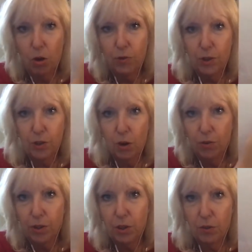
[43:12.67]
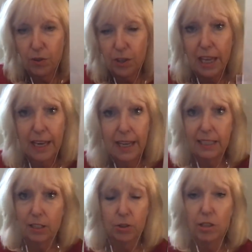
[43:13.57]
over and over and over again
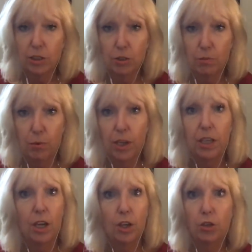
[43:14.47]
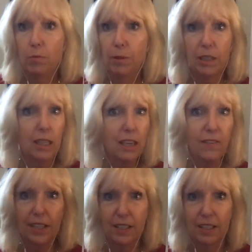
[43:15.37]
until you get to a point you
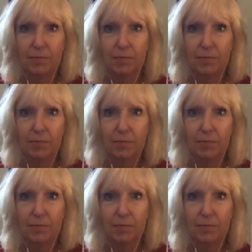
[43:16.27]
believe it.